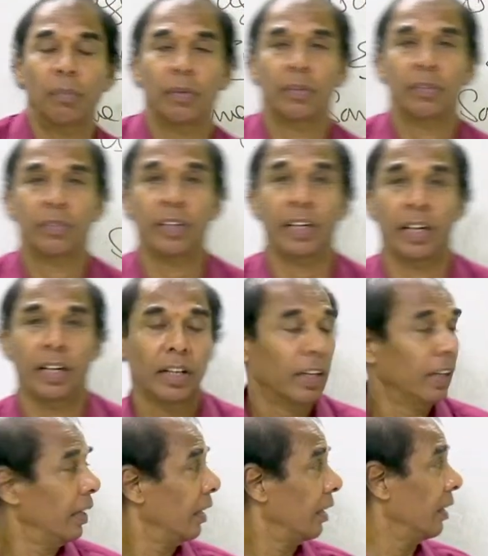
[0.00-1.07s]
See,
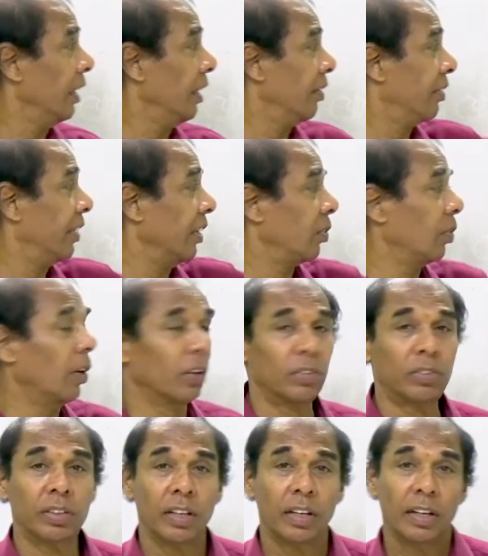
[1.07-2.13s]
these 6
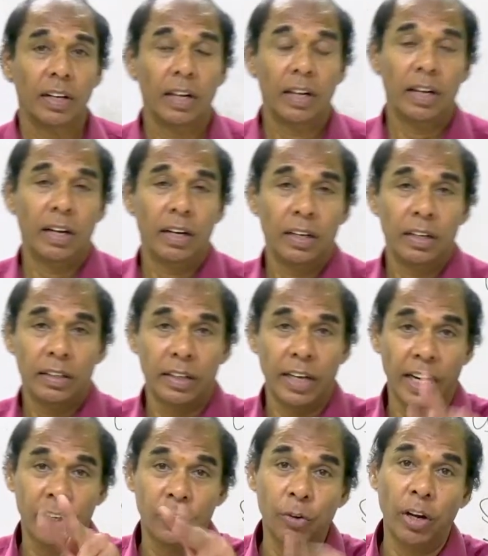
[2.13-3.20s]
words
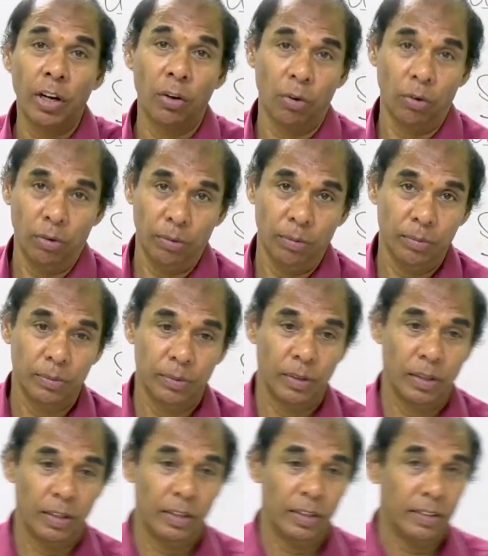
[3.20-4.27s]
take dual role.
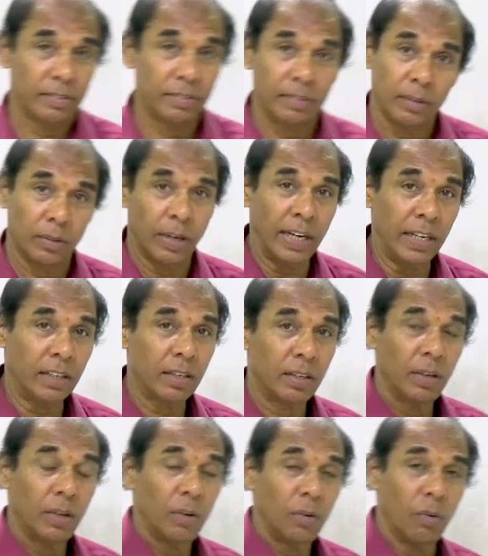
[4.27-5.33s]
Right?
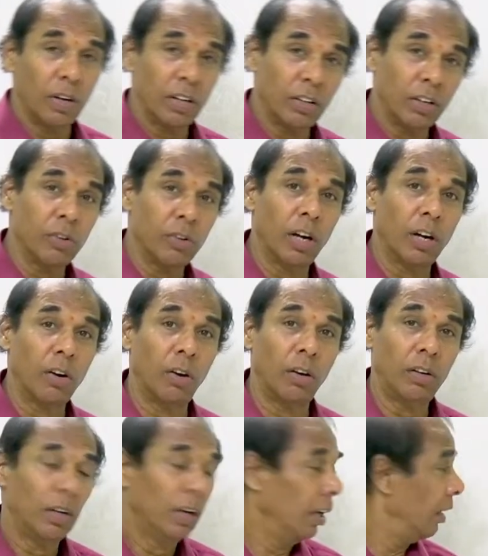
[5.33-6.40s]
What is the dual
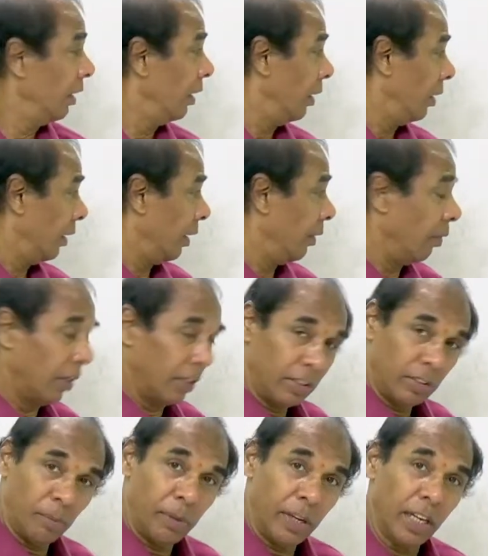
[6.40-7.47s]
role? What is the
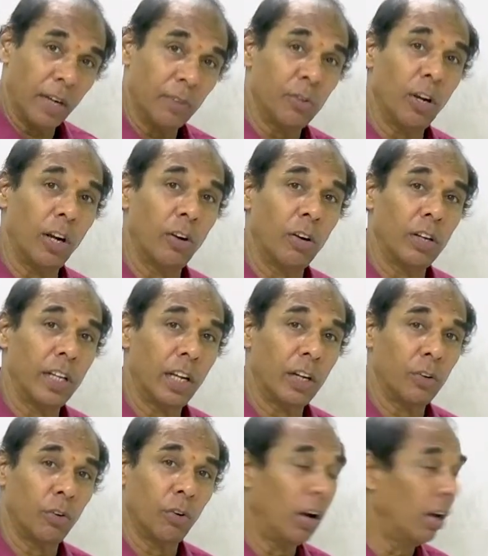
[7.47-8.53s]
meaning of dual role here?
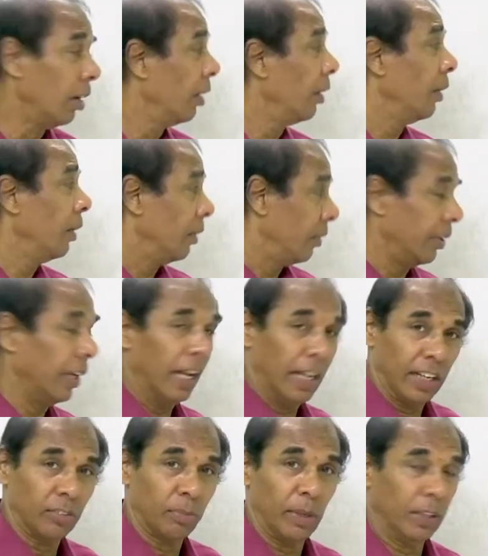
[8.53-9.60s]
You know? See, I'll
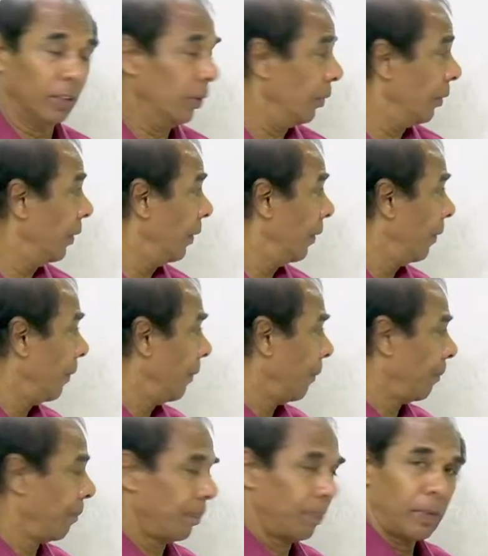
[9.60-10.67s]
explain now.
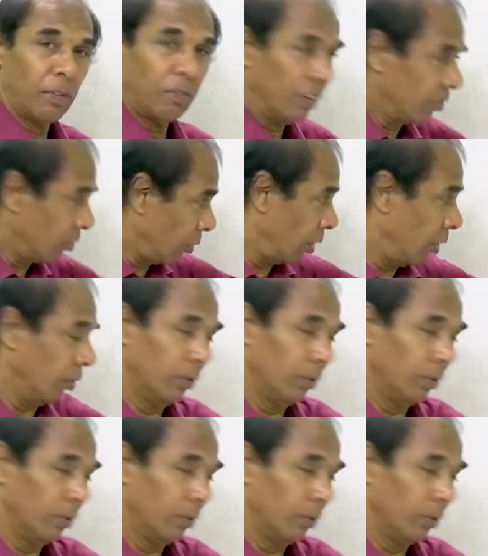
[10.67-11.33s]
First note down.